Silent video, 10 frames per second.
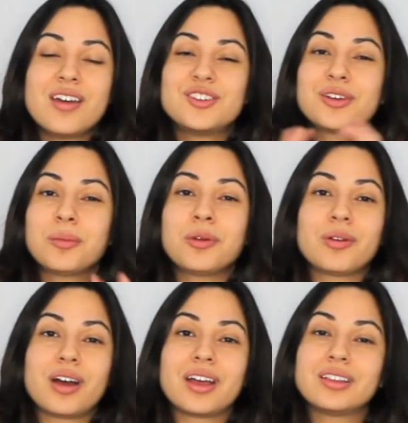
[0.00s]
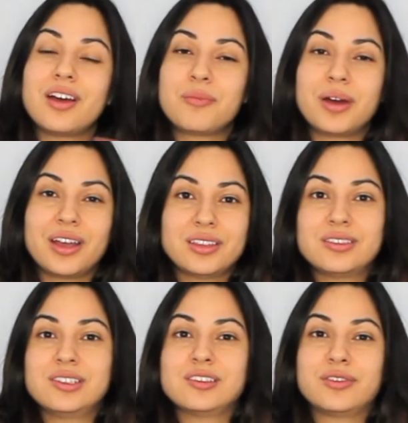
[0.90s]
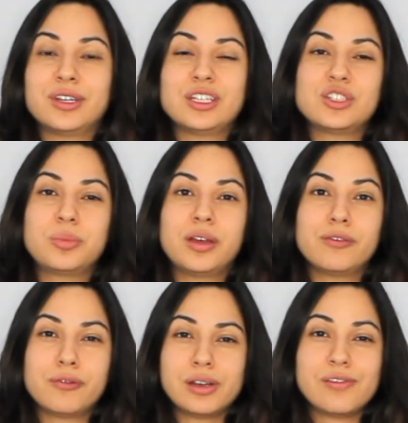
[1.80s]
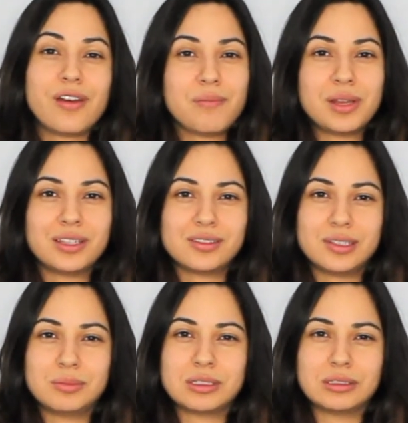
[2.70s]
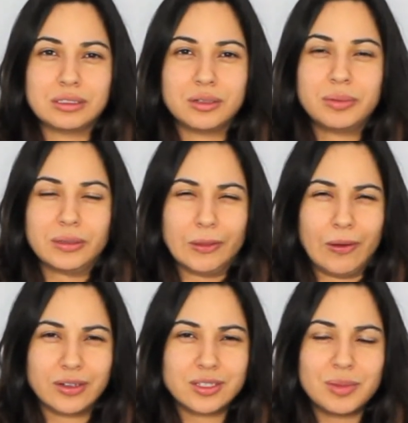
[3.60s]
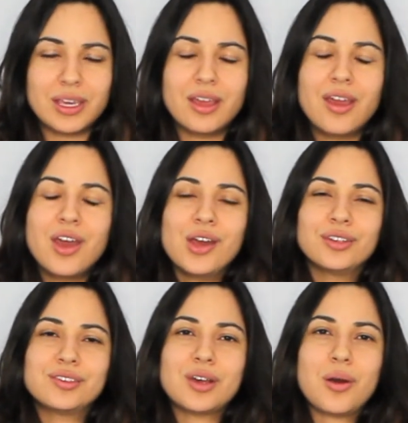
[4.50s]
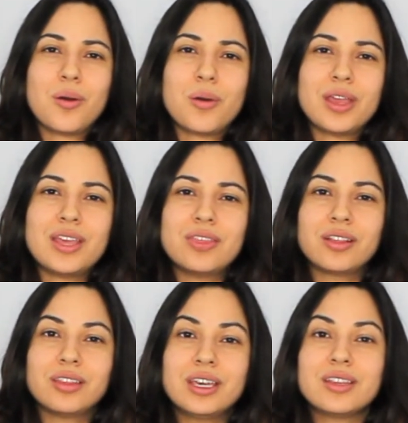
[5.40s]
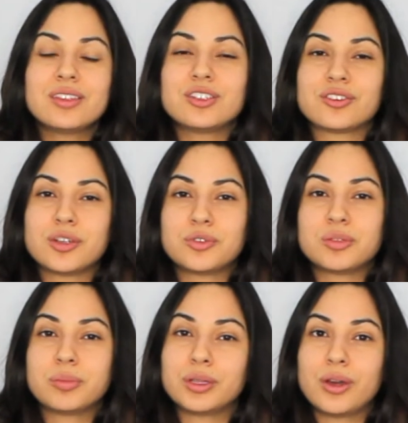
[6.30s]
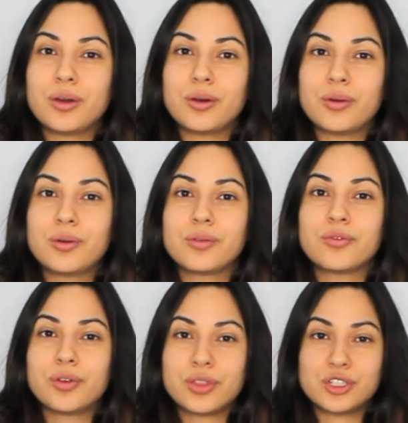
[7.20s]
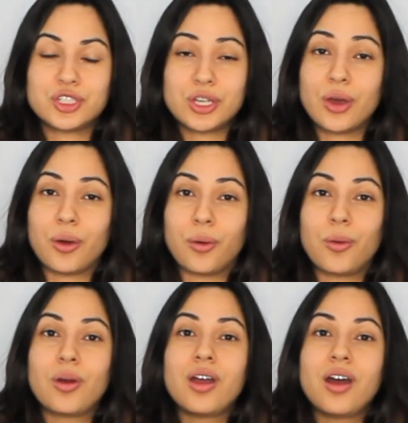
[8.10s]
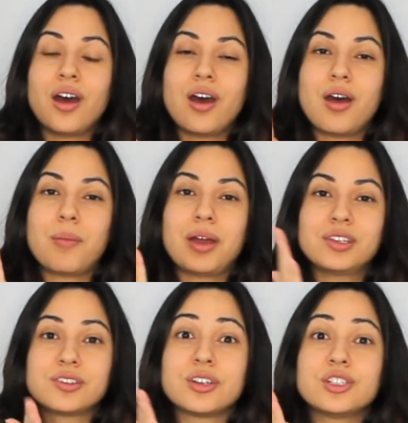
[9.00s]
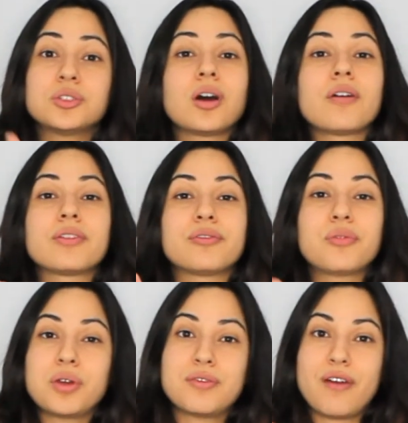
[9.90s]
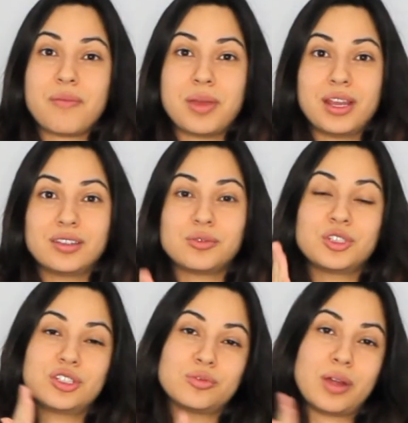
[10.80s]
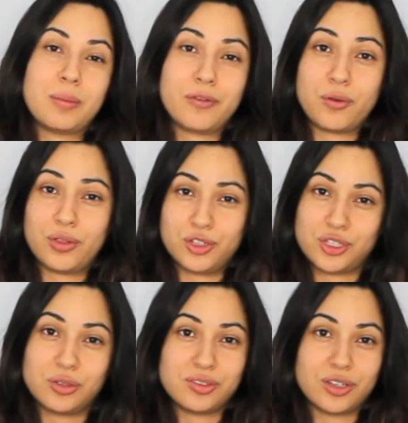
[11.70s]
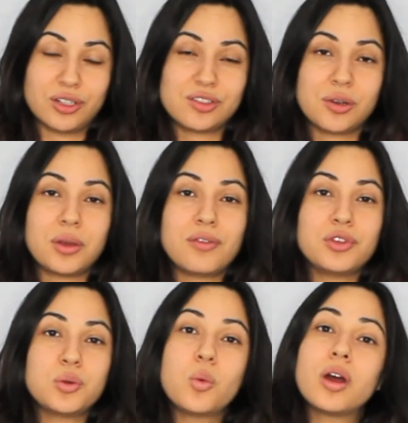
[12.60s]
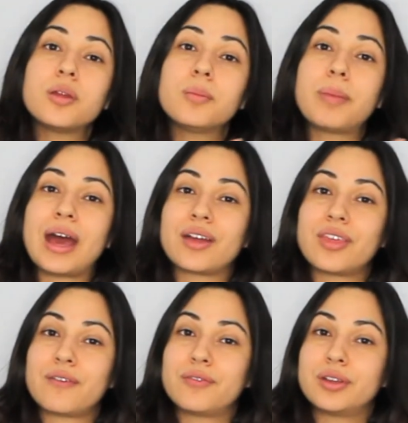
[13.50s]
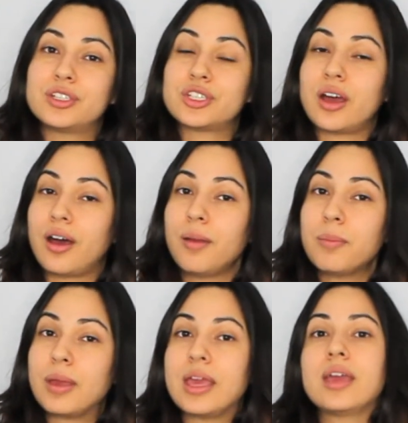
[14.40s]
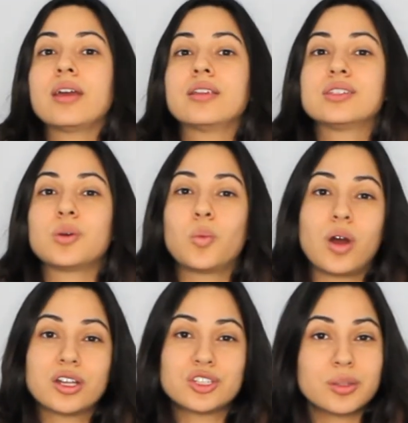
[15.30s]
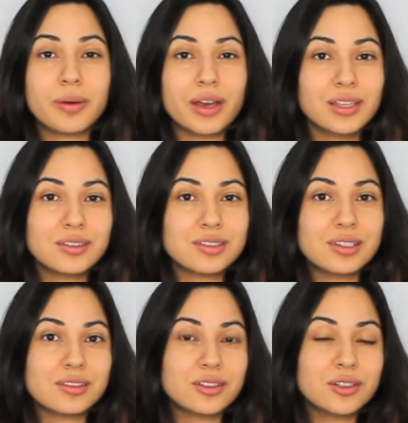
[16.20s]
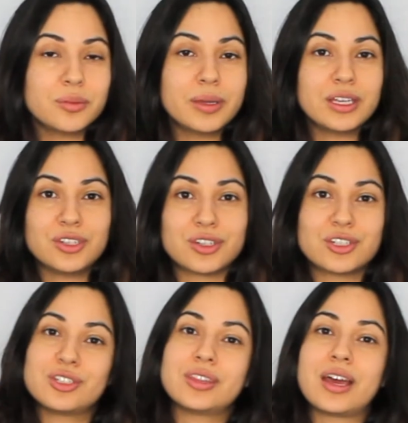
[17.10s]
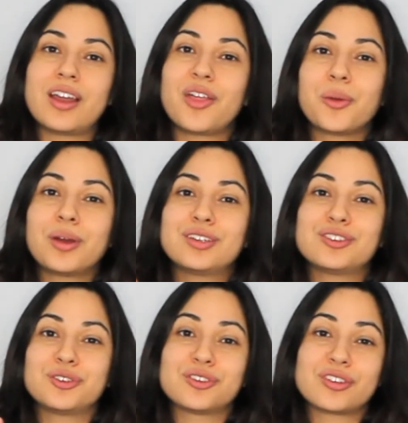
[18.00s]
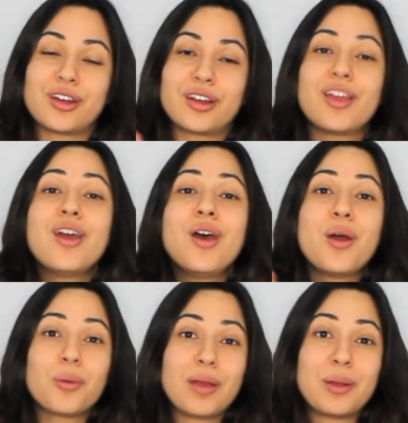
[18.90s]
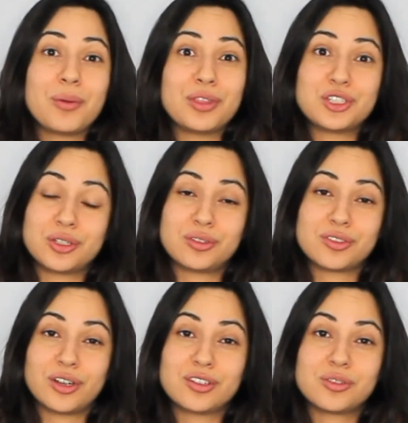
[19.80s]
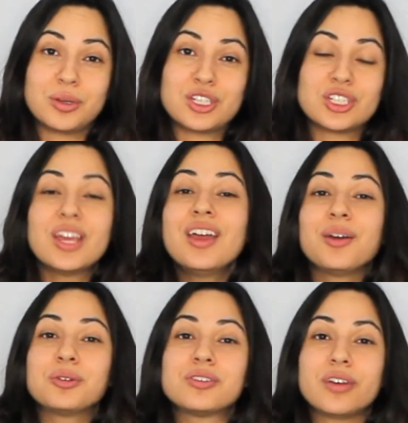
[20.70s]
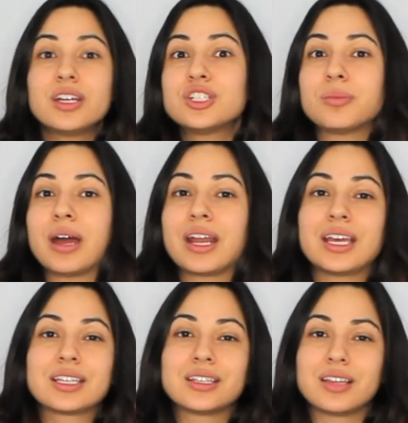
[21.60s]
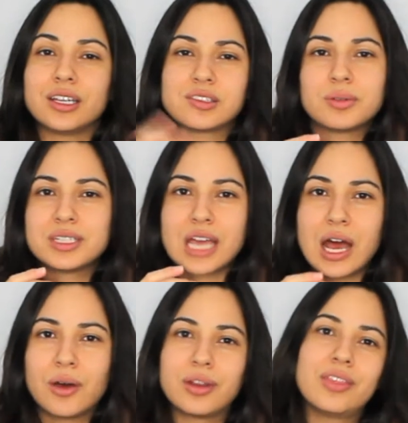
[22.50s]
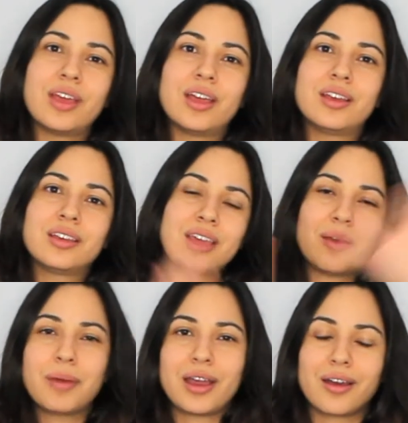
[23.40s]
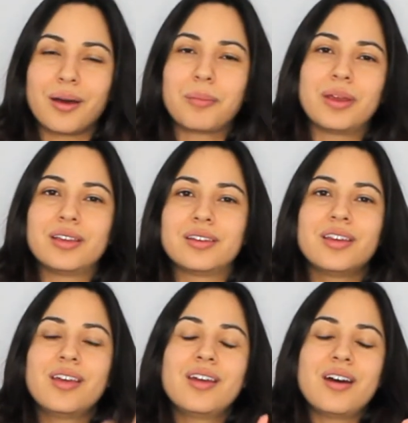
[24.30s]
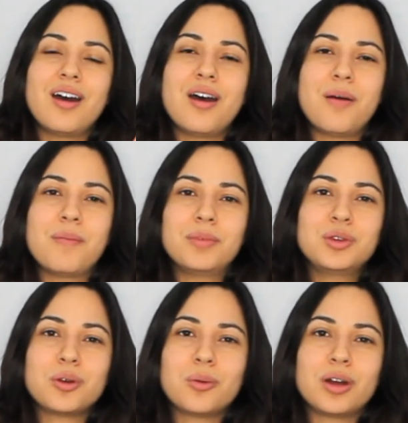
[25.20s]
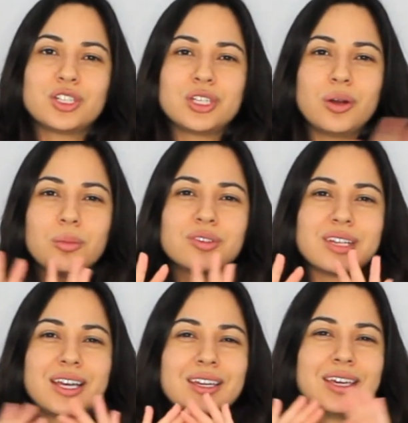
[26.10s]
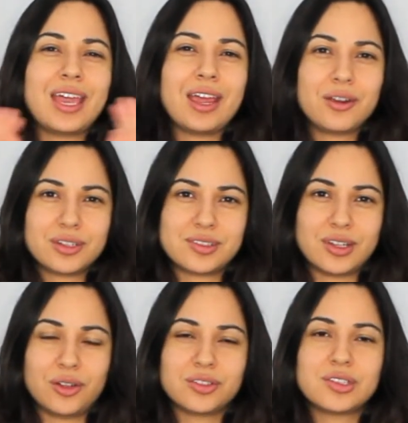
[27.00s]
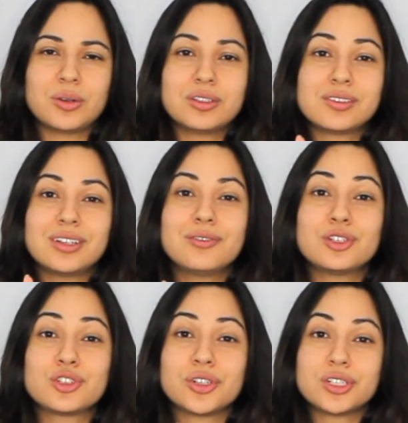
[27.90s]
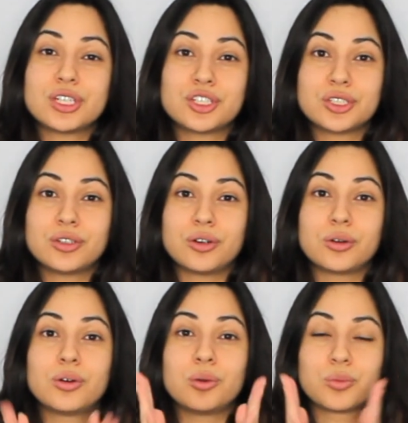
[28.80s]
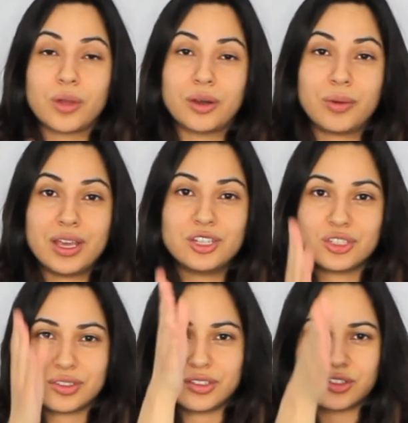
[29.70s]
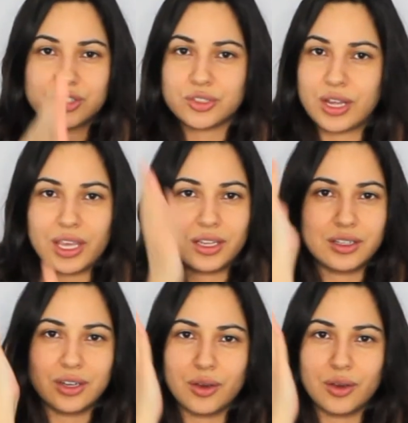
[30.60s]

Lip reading: don't get me wrong, I love behind the scenes footage, but 45 minutes seemed a little bit long to me. So in the link in the description below for the show, I started you off at 45 minutes, which is right before the show starts. So if you want to back that footage up and watch the behind the scenes a little bit, you can do that. Otherwise, you'll start right when the show starts, which was very dramatic. The lights went down and then it came back up, and you were watching almost like a carousel. So instead of a traditional runway, just a straight,